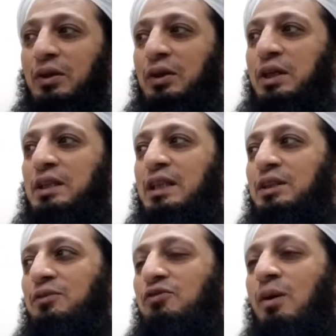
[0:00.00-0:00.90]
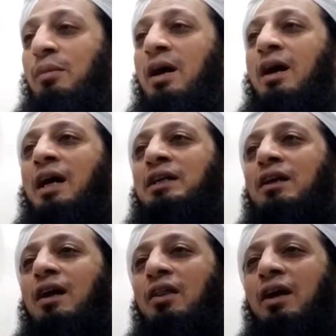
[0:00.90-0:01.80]
He says, Fama
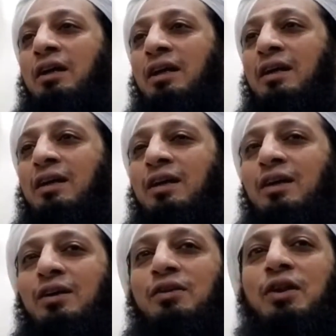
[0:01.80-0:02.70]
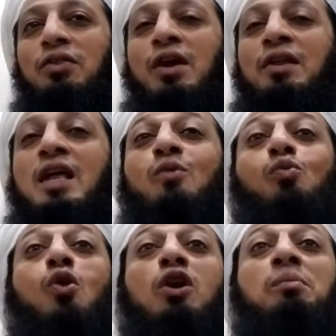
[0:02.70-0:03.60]
the thing that
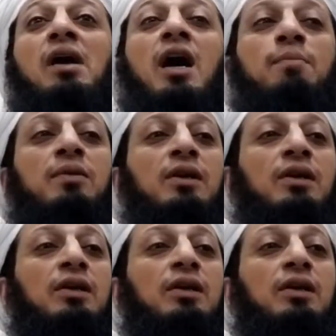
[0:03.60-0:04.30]
woke me up